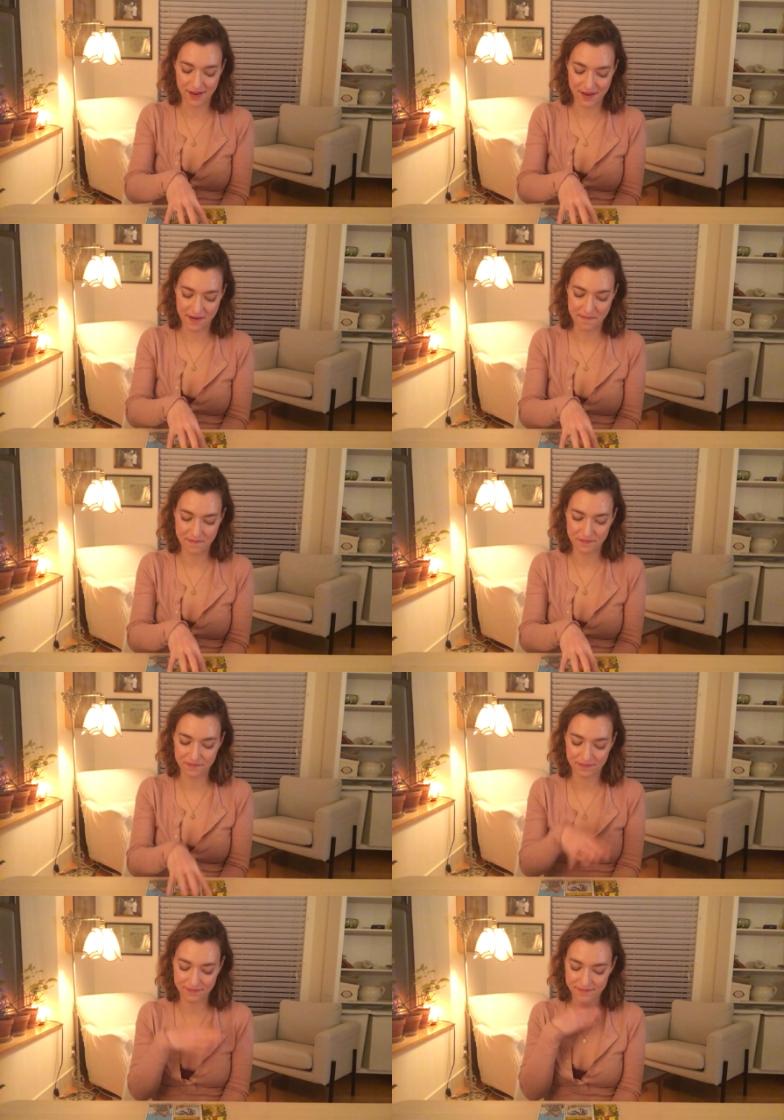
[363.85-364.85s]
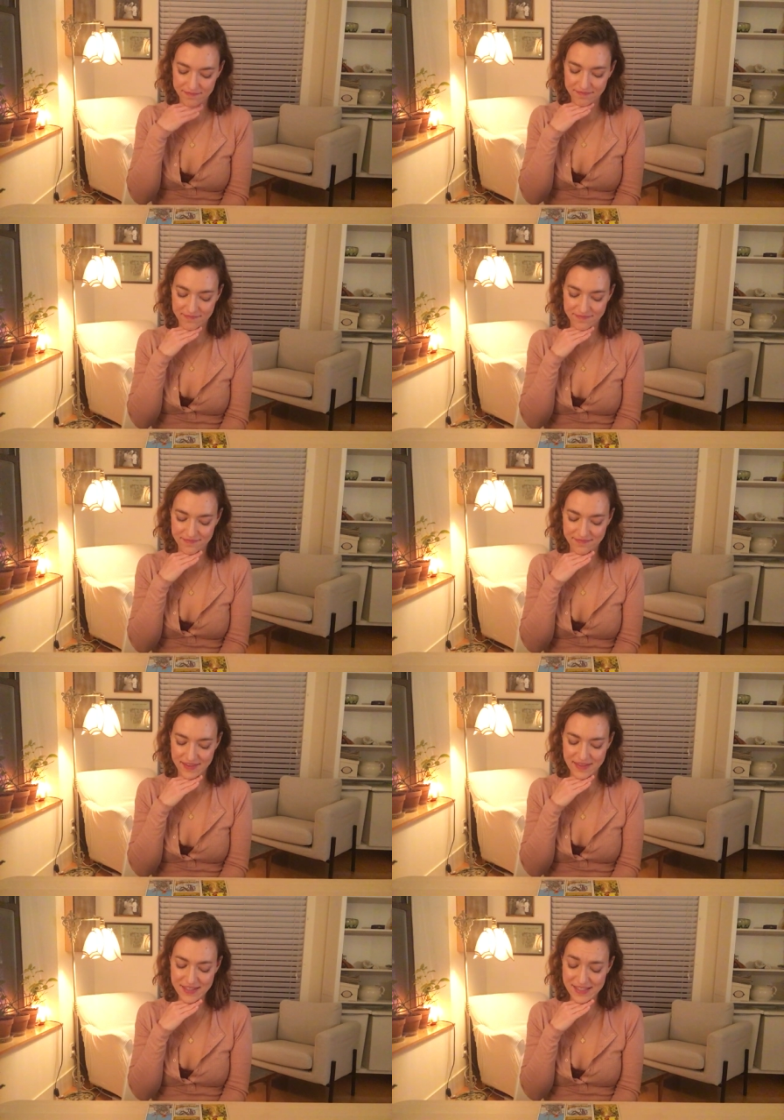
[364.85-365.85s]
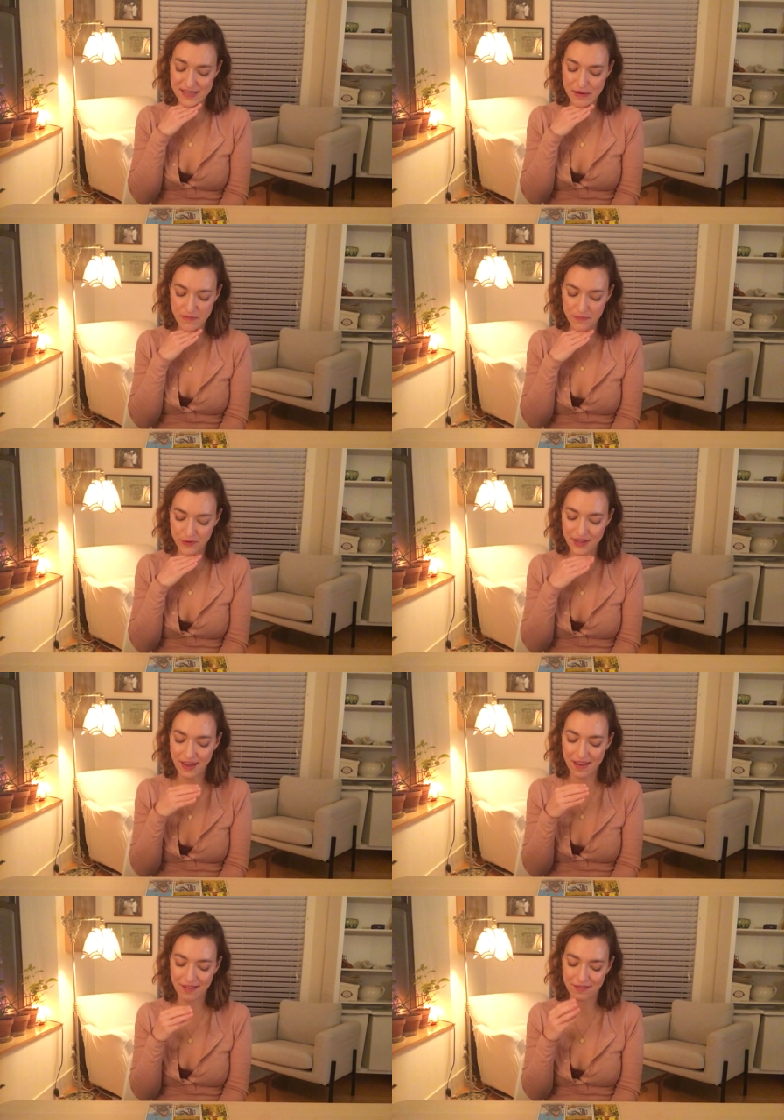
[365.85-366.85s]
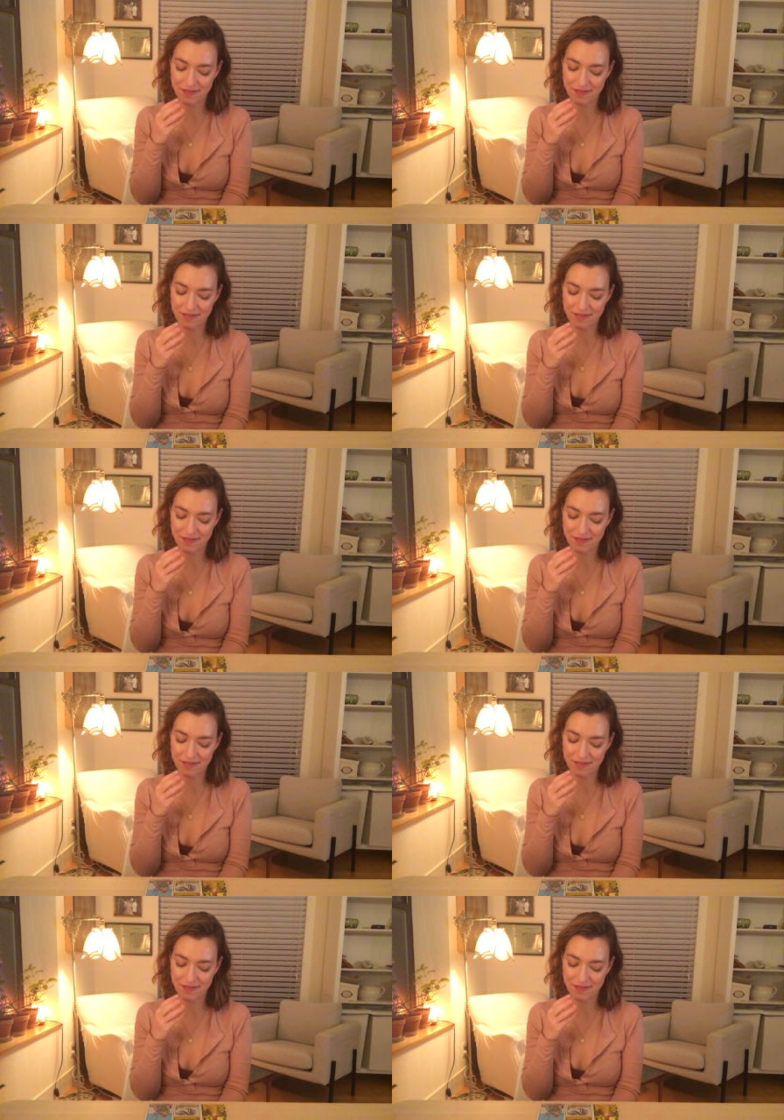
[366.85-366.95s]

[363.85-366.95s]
Um, this is about bringing